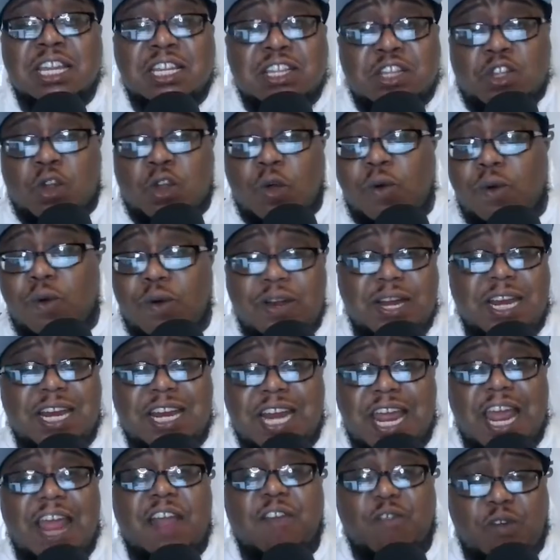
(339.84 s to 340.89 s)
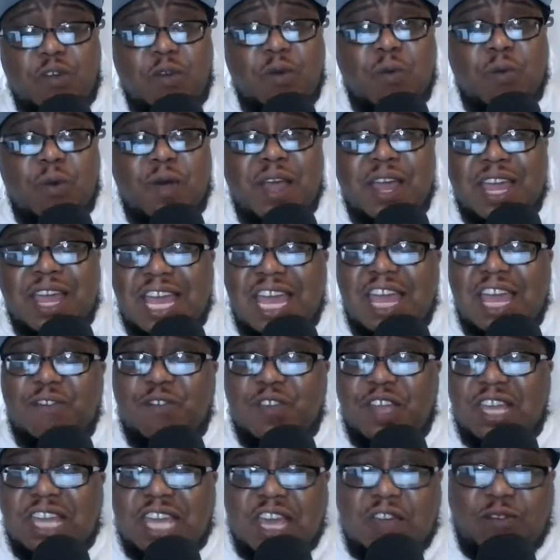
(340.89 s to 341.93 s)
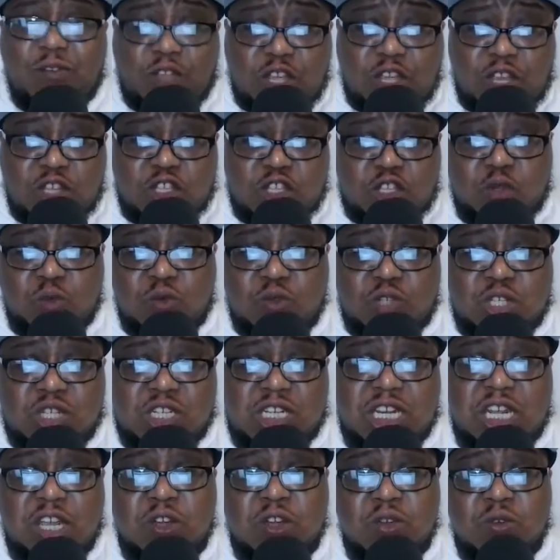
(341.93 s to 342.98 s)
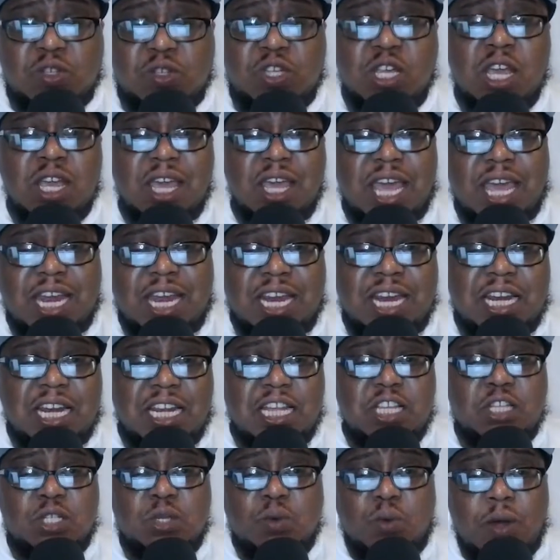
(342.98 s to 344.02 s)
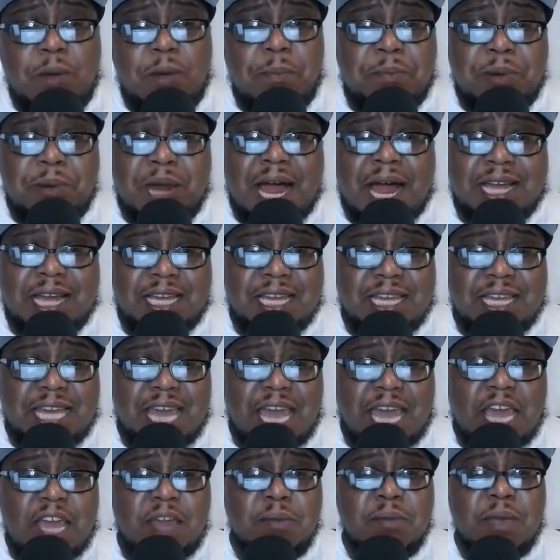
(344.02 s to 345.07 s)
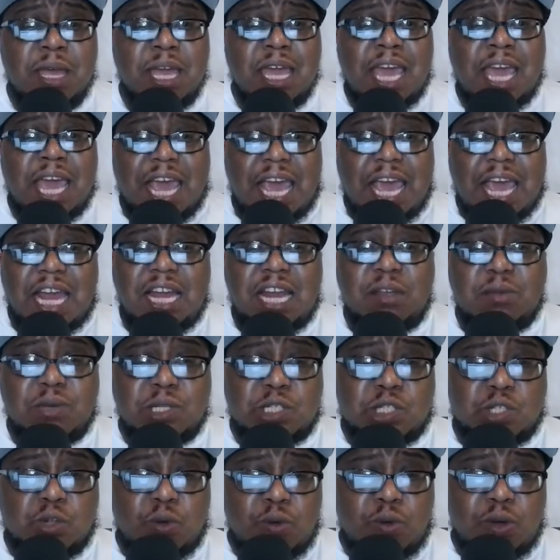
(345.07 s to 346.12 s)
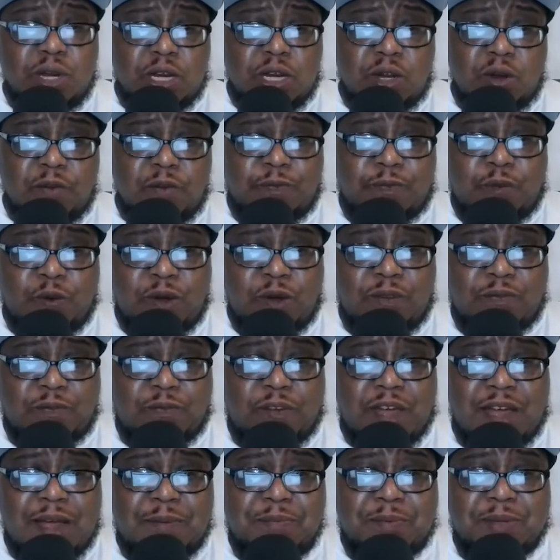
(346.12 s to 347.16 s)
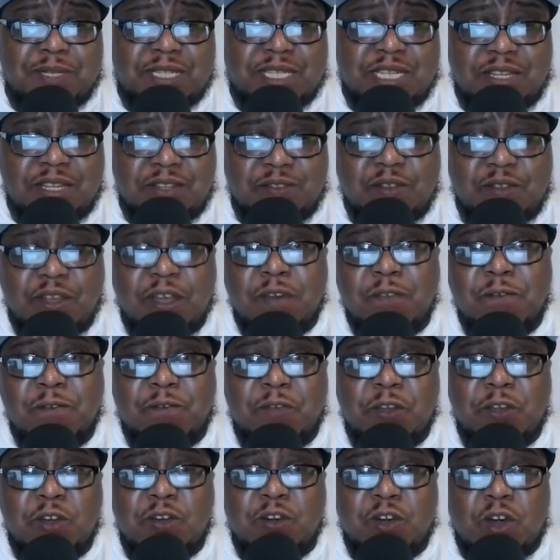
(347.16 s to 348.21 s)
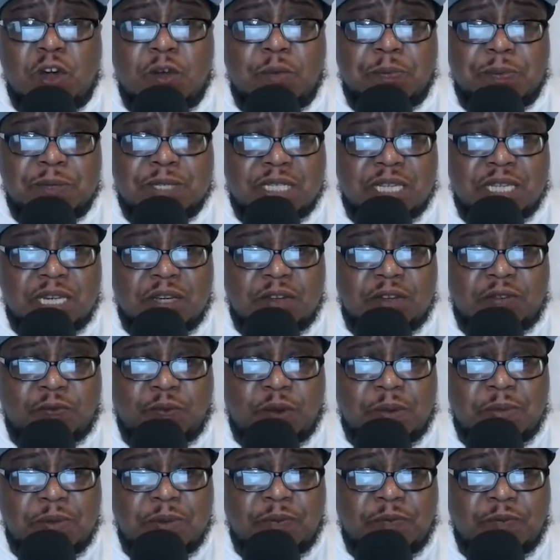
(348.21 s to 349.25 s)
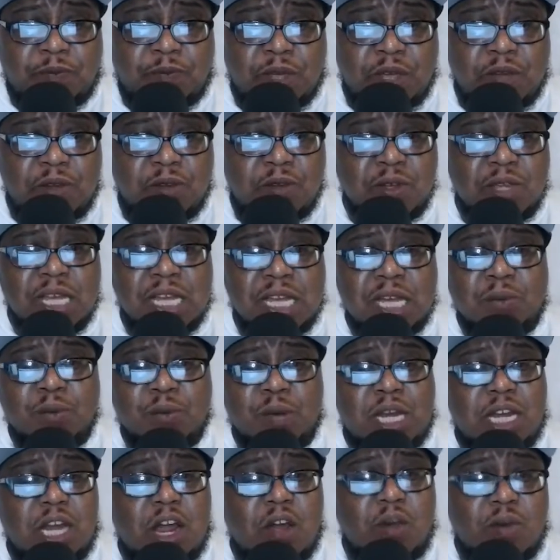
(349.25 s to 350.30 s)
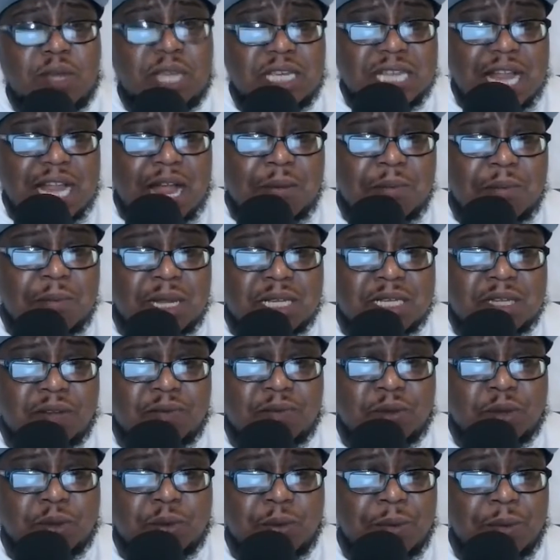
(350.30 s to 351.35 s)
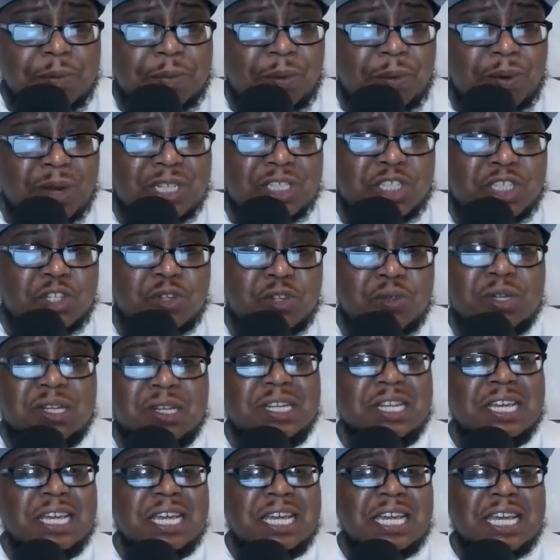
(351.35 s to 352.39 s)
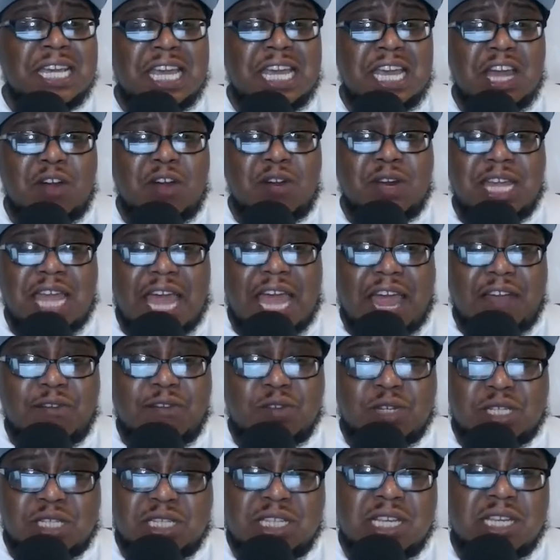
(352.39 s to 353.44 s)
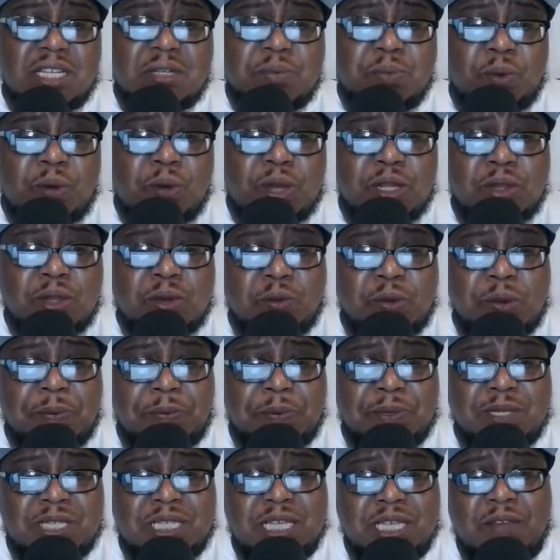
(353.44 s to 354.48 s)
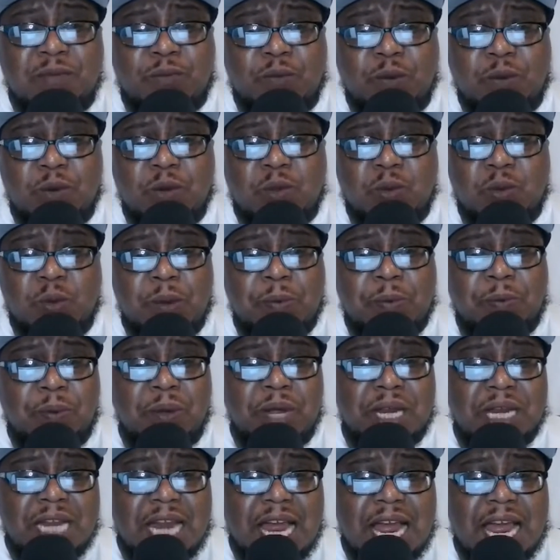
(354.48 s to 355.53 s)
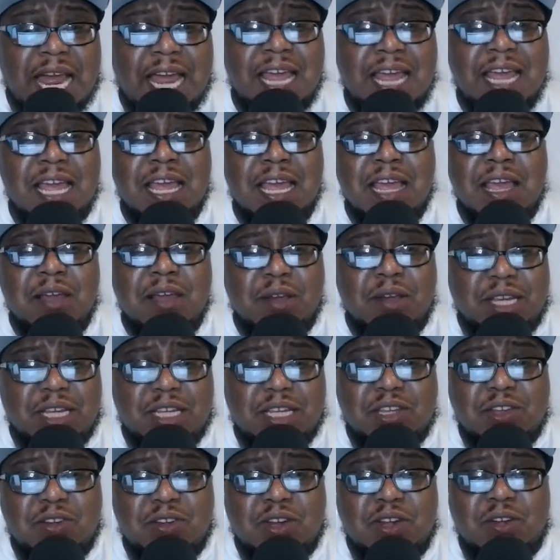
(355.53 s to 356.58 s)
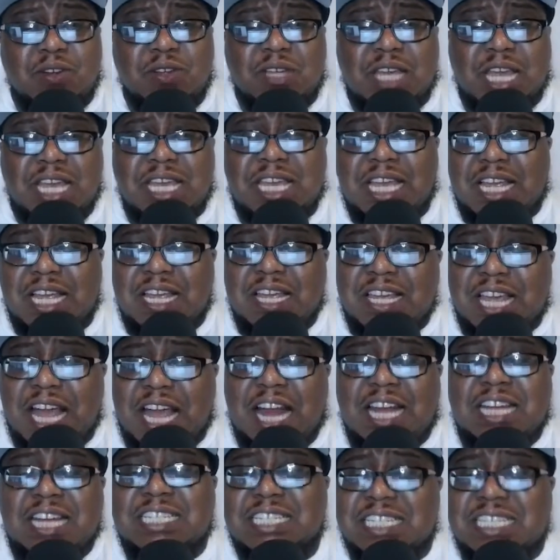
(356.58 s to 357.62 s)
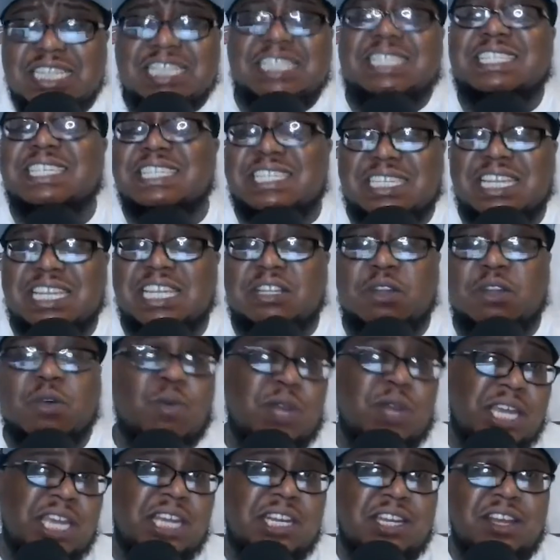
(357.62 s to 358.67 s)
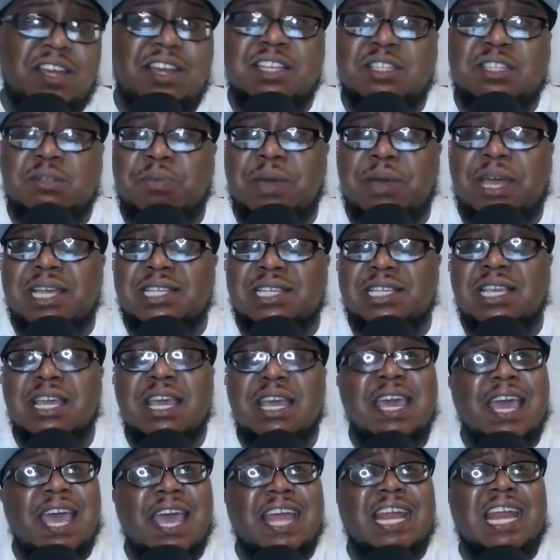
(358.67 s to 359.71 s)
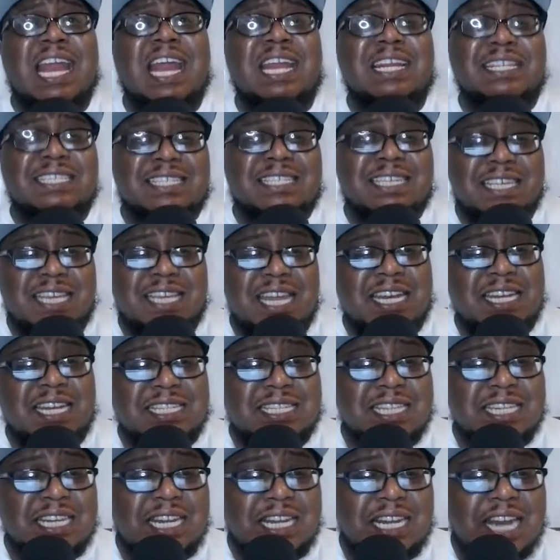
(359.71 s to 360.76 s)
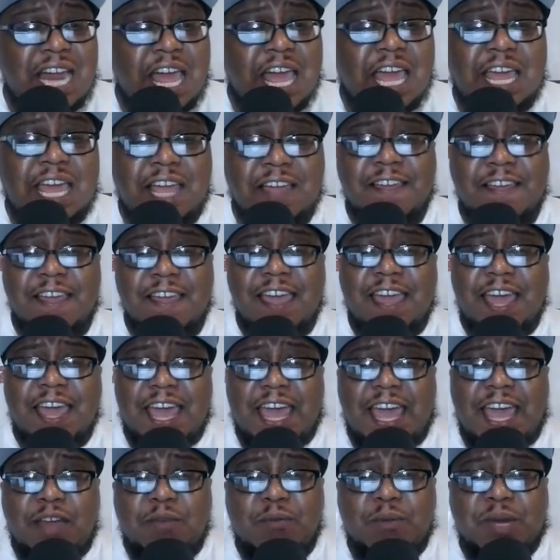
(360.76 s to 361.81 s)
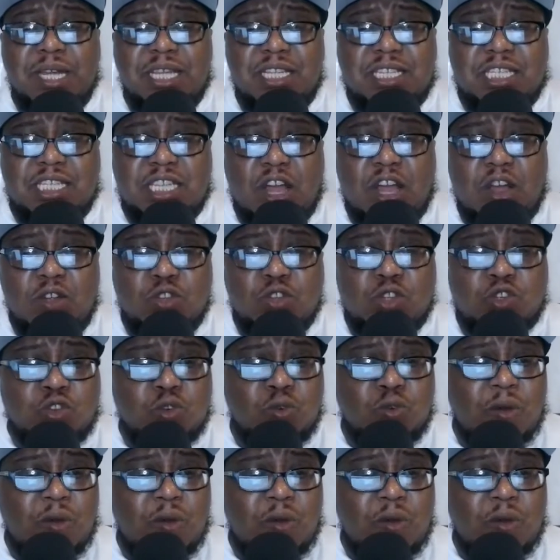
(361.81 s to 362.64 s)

Doing it everywhere, even giving you 2 steals and at least 1 block a game. And he was doing it on 45% field goal percentage from the field. We know he's not much of a three-point shooter. He only averaged 6.3% from the three-point line. Giannis needs to stick to what he does best, and that is to get into the lane. And we saw Drew